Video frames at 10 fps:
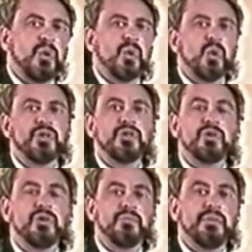or it
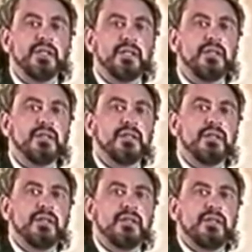could be
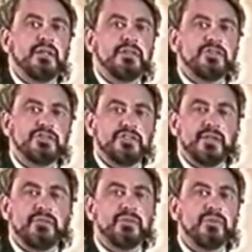
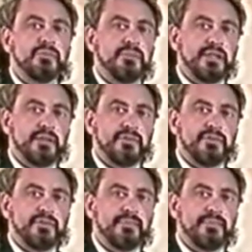several minutes.